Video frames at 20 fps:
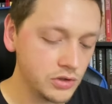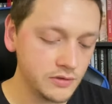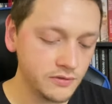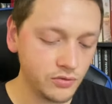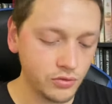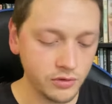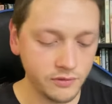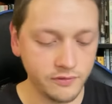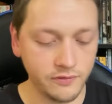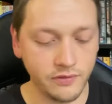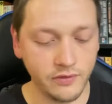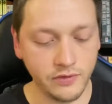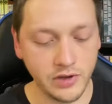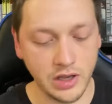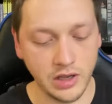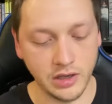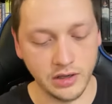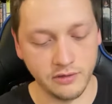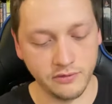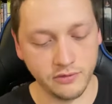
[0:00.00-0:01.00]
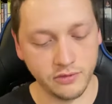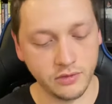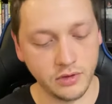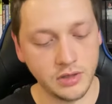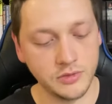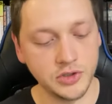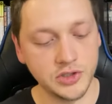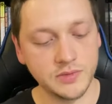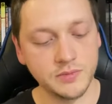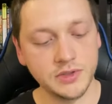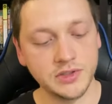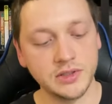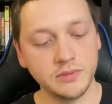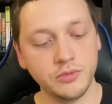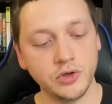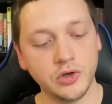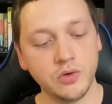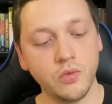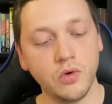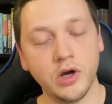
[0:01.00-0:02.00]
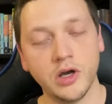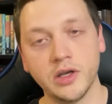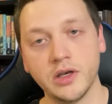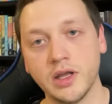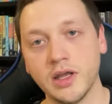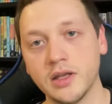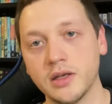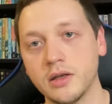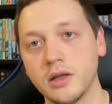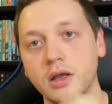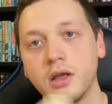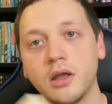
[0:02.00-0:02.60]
4, and 5. I'm just missing book 1, and